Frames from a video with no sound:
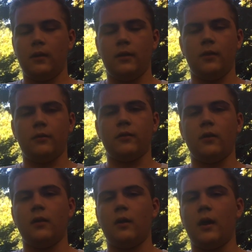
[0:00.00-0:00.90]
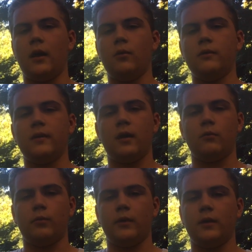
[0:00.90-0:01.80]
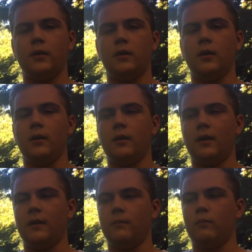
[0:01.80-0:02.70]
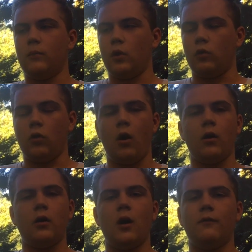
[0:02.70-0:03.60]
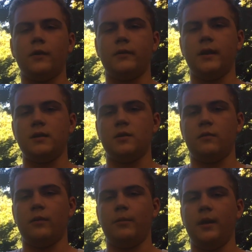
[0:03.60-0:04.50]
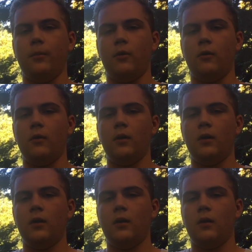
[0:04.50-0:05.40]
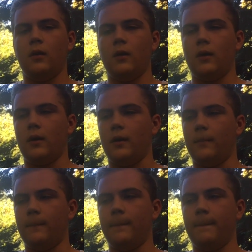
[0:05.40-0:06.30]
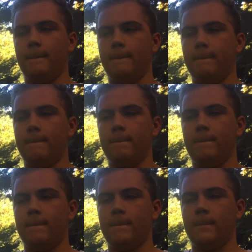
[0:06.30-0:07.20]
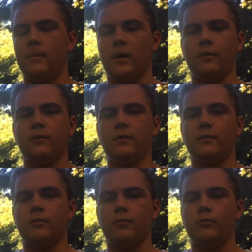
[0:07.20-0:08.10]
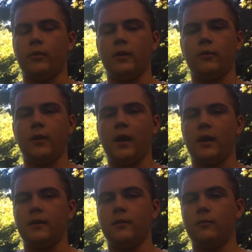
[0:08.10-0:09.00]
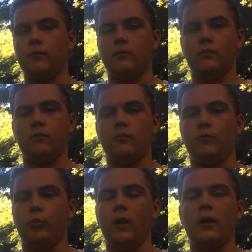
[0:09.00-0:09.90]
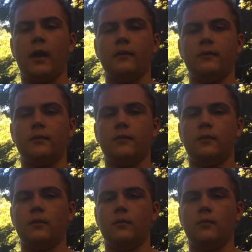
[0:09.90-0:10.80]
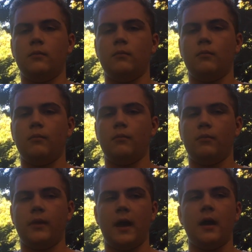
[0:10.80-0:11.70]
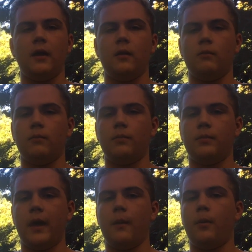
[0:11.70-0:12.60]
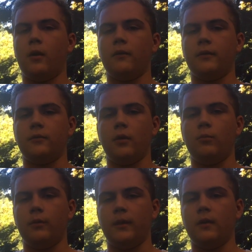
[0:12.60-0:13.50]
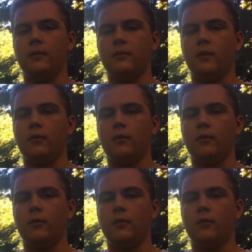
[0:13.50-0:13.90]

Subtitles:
There was I always had really good and long conversations with people. Um, it was just really great, and I didn't realize that part of the trip would be so